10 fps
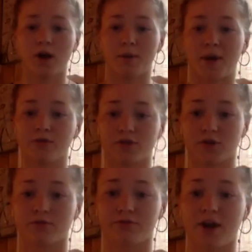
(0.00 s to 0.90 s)
about
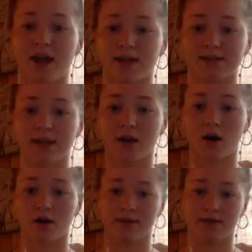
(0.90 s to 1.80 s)
certain friends, like,
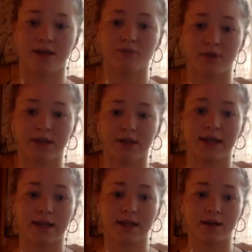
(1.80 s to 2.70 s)
are they really,